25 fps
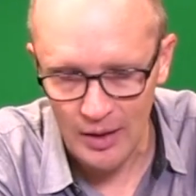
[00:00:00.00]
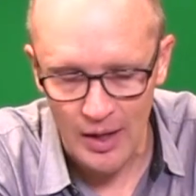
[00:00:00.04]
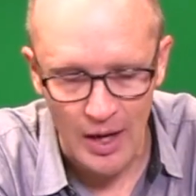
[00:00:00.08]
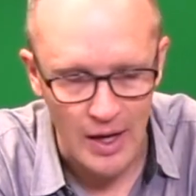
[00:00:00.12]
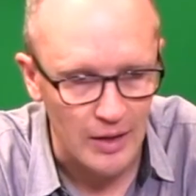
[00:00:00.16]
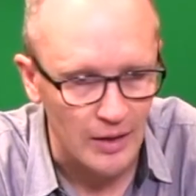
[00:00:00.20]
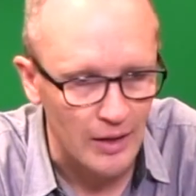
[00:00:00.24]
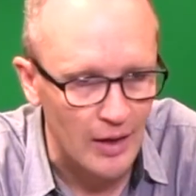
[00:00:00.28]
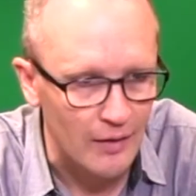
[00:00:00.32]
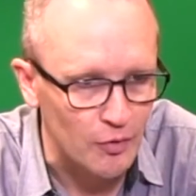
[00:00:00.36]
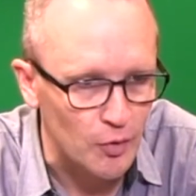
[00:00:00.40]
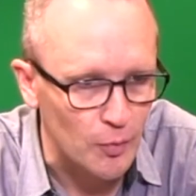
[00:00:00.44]

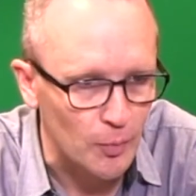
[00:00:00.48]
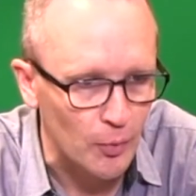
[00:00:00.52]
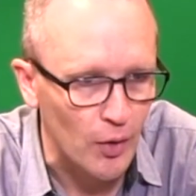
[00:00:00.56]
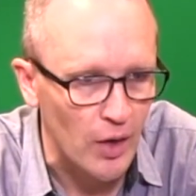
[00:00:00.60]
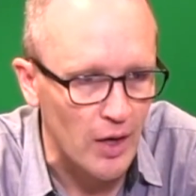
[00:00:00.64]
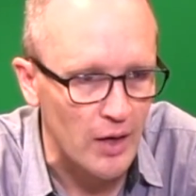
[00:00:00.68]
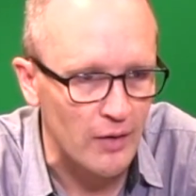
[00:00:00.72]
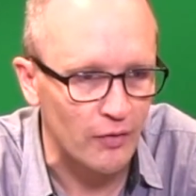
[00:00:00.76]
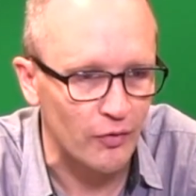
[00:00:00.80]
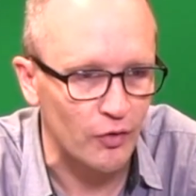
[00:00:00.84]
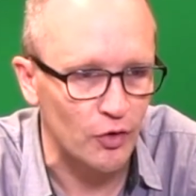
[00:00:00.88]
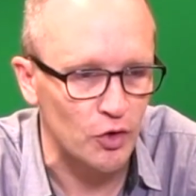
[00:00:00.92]
Hey, love you,
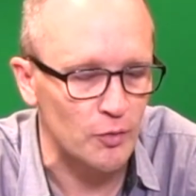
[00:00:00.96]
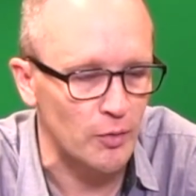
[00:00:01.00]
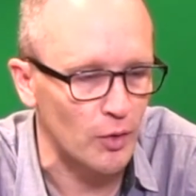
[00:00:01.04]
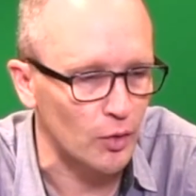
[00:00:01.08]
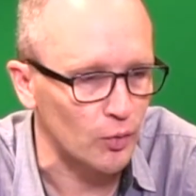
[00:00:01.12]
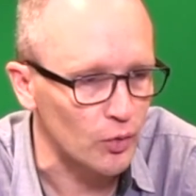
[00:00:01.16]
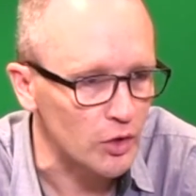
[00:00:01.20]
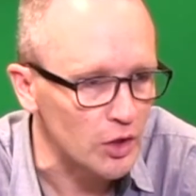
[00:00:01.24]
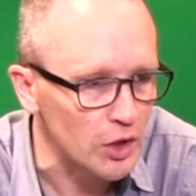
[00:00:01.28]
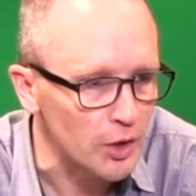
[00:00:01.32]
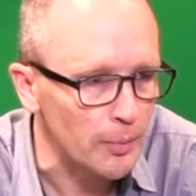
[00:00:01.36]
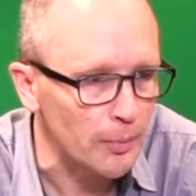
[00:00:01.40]
praying for you.
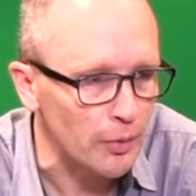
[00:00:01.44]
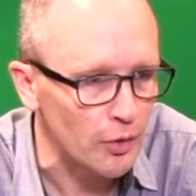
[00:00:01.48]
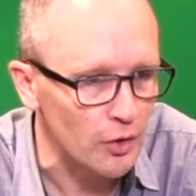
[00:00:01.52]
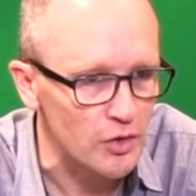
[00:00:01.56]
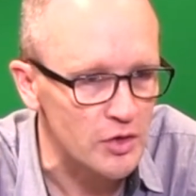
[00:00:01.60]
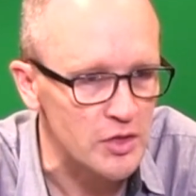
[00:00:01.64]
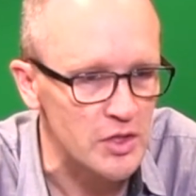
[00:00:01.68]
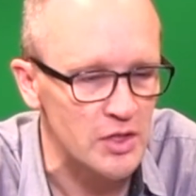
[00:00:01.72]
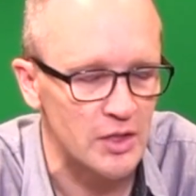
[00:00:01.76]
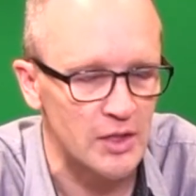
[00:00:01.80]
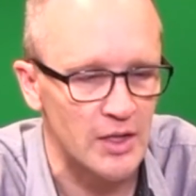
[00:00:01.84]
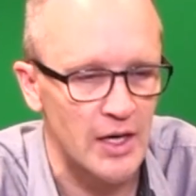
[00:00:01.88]
But really
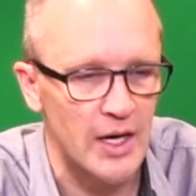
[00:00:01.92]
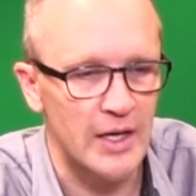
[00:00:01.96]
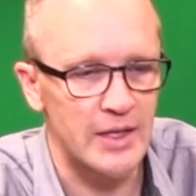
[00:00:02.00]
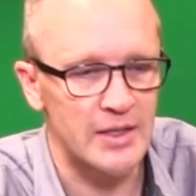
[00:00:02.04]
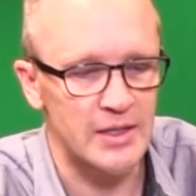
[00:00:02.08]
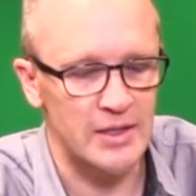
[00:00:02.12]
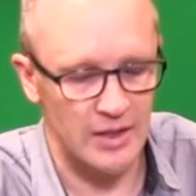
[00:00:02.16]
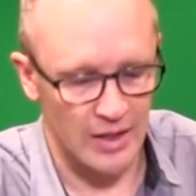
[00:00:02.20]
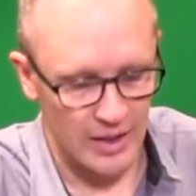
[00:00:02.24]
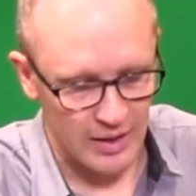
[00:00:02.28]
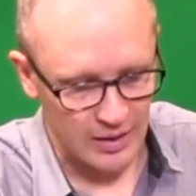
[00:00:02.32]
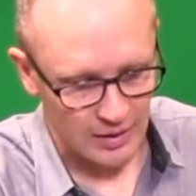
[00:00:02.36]

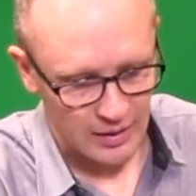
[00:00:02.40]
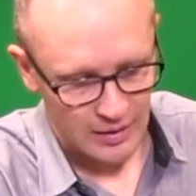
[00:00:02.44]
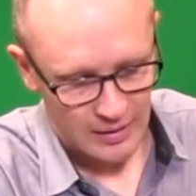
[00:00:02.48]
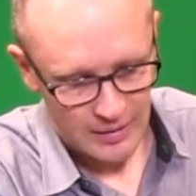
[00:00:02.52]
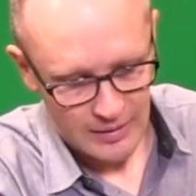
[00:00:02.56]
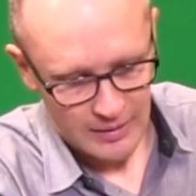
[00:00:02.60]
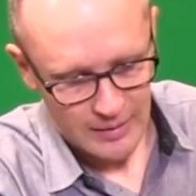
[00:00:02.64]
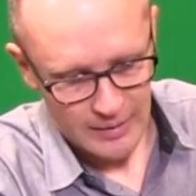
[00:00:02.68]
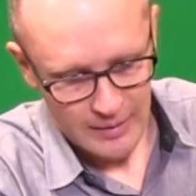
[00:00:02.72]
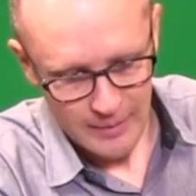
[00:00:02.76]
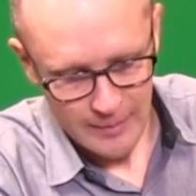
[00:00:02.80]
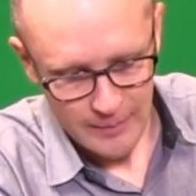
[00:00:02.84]
personalized, like,
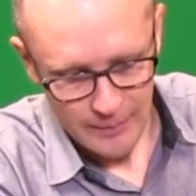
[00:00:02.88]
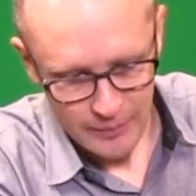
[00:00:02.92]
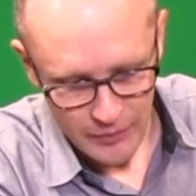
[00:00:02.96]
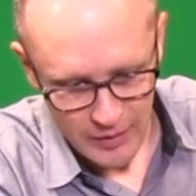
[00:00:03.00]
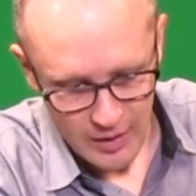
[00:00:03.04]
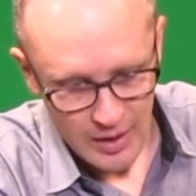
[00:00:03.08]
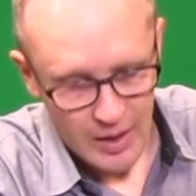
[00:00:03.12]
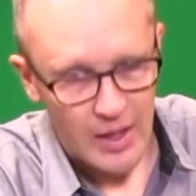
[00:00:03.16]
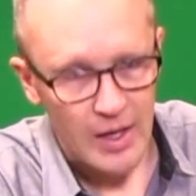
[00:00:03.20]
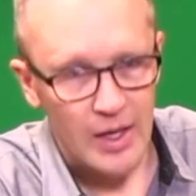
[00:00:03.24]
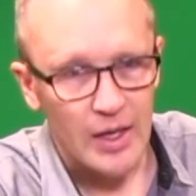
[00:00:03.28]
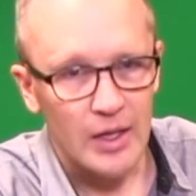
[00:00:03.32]

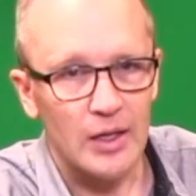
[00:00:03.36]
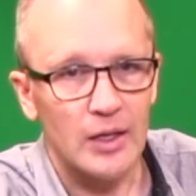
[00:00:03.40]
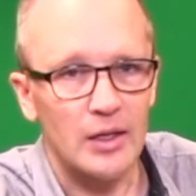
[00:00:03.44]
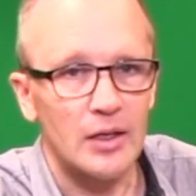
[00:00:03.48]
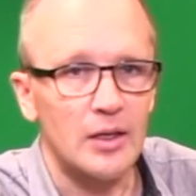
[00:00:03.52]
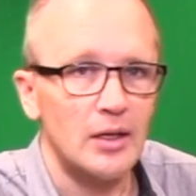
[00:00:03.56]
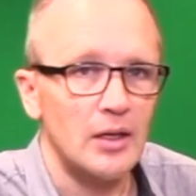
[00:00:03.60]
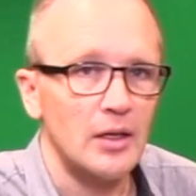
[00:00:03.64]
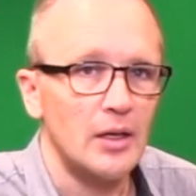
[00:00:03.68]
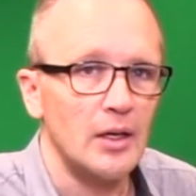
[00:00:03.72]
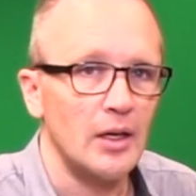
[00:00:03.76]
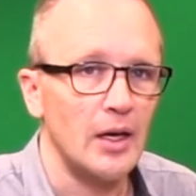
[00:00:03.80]

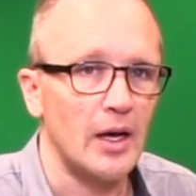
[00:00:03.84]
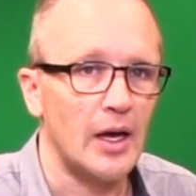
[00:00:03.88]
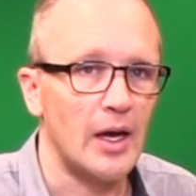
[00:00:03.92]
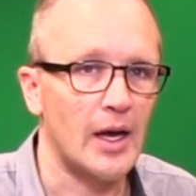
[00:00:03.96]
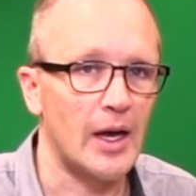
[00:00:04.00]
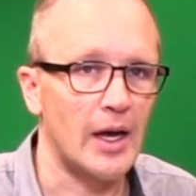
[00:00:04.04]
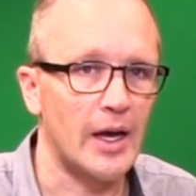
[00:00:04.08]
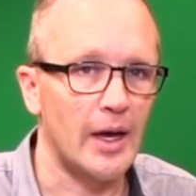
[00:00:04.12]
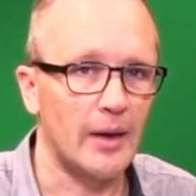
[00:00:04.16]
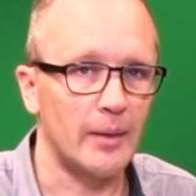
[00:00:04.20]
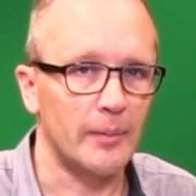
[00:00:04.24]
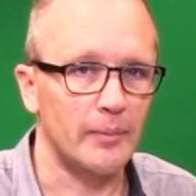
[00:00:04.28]
hey,
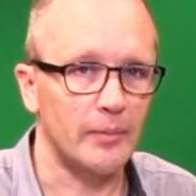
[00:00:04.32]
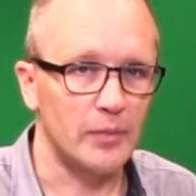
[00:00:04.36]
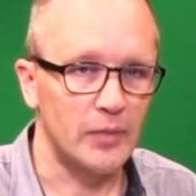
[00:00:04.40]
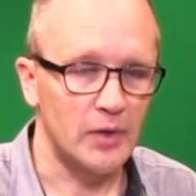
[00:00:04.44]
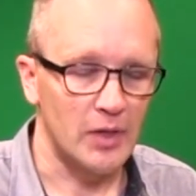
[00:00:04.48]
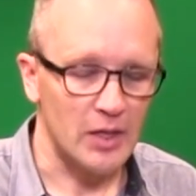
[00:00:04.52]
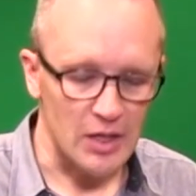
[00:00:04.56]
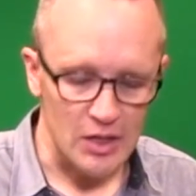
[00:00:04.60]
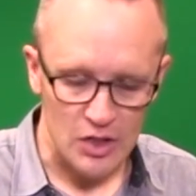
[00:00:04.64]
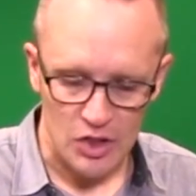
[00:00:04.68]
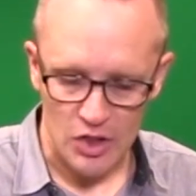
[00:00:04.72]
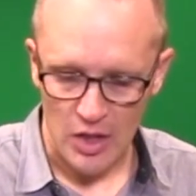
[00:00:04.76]

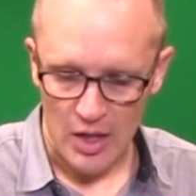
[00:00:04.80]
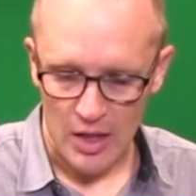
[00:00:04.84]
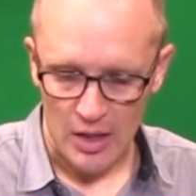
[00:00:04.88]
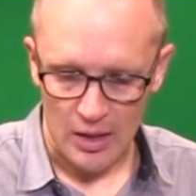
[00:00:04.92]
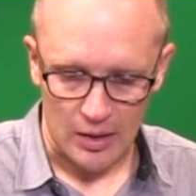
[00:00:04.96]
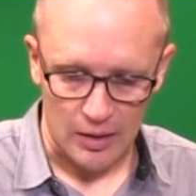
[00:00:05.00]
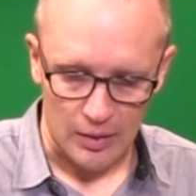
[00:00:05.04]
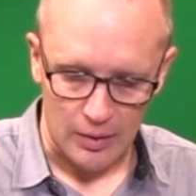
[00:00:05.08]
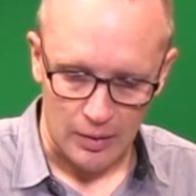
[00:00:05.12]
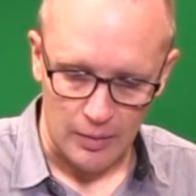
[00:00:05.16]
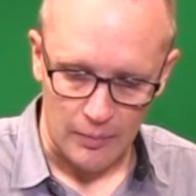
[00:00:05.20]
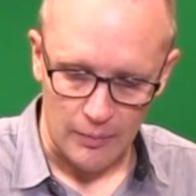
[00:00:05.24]

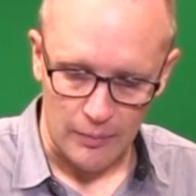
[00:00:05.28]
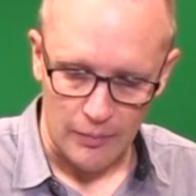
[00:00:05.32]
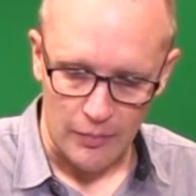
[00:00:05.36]
TJ,